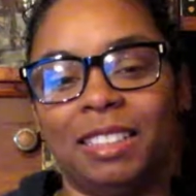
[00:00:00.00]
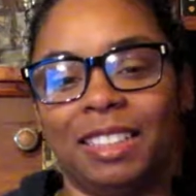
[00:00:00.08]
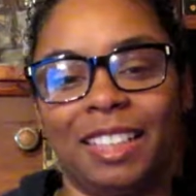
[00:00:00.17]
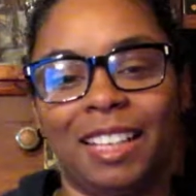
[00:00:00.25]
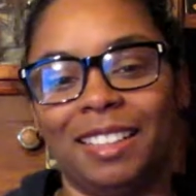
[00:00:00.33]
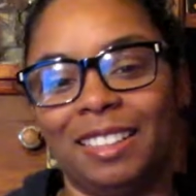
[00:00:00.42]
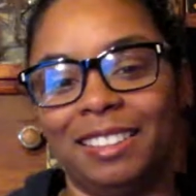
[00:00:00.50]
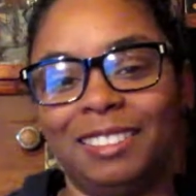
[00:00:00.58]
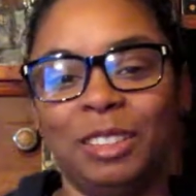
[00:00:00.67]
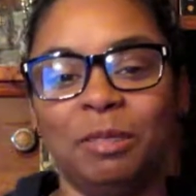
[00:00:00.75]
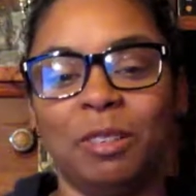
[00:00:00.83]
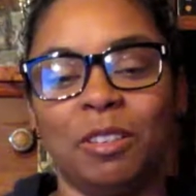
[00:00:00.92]
together
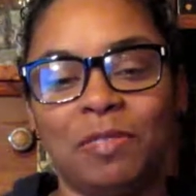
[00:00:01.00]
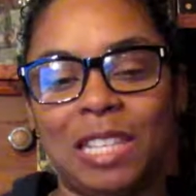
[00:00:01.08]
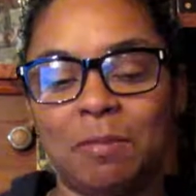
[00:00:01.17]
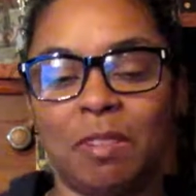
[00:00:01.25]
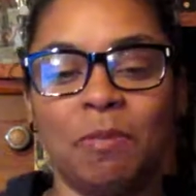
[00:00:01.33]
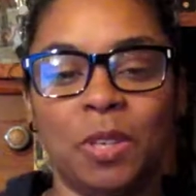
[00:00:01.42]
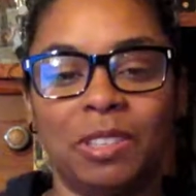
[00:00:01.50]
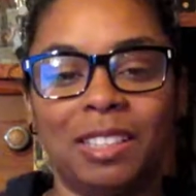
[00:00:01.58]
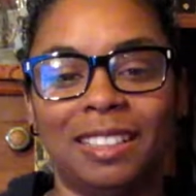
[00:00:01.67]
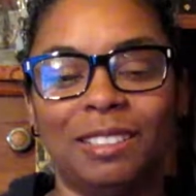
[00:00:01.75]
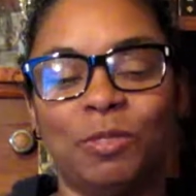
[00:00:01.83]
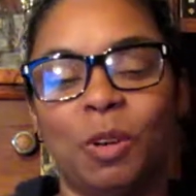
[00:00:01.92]
a team of
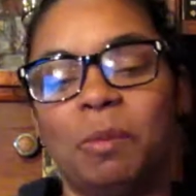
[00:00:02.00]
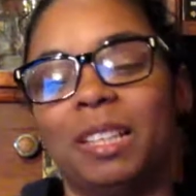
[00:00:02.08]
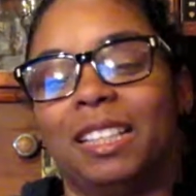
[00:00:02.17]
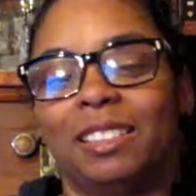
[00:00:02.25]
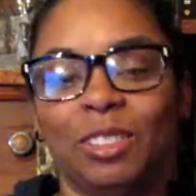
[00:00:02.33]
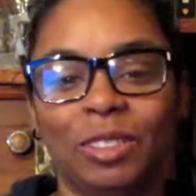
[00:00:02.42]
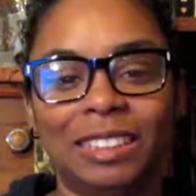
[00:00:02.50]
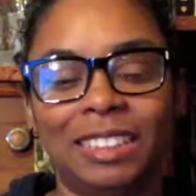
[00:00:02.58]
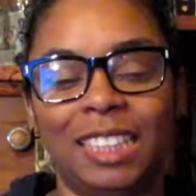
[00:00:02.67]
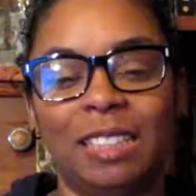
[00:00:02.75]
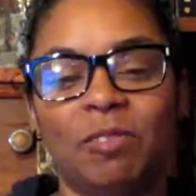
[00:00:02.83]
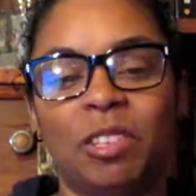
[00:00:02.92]
mutants, forming his own
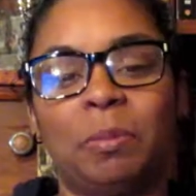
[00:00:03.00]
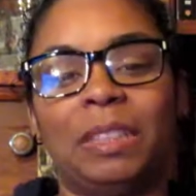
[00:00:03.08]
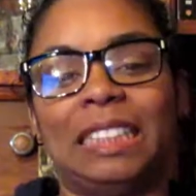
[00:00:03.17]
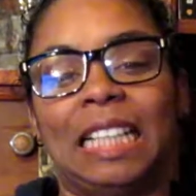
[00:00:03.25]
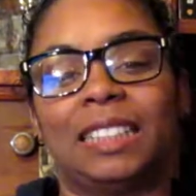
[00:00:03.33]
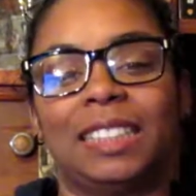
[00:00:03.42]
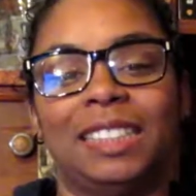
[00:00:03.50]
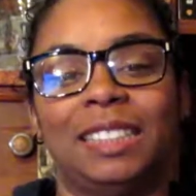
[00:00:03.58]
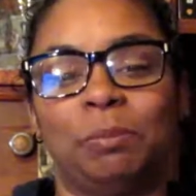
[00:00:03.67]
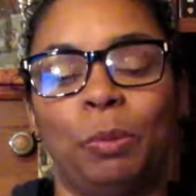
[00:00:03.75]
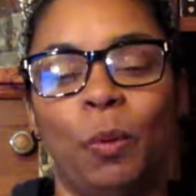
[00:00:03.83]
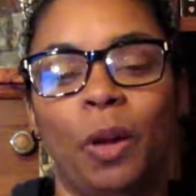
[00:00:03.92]
team to protect
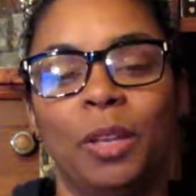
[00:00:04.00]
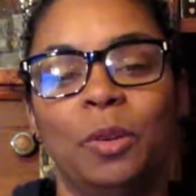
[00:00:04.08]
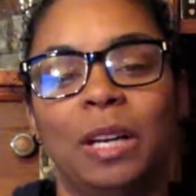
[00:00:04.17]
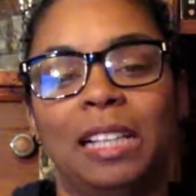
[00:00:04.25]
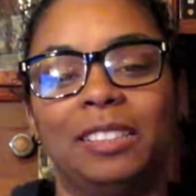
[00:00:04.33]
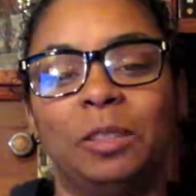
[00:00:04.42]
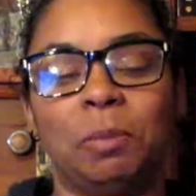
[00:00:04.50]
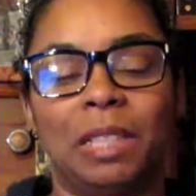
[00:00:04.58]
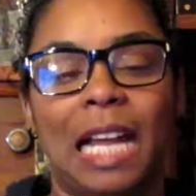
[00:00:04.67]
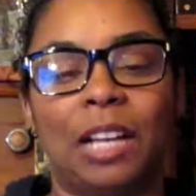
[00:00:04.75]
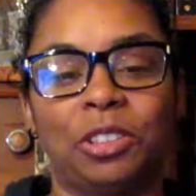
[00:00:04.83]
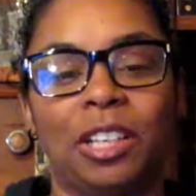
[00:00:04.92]
this boy who has
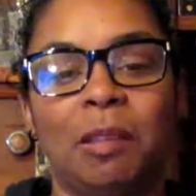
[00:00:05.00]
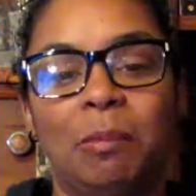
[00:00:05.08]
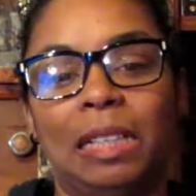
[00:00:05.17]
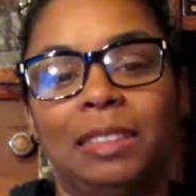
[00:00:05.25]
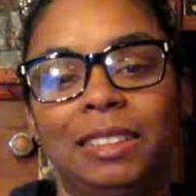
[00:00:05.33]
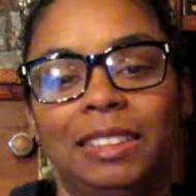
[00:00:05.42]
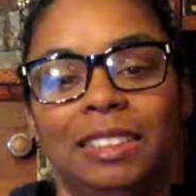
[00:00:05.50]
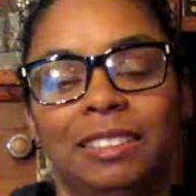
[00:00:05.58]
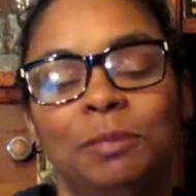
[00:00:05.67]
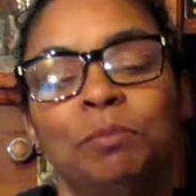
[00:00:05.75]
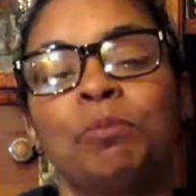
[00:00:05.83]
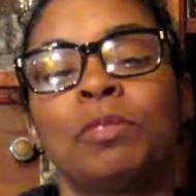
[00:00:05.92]
supernatural abilities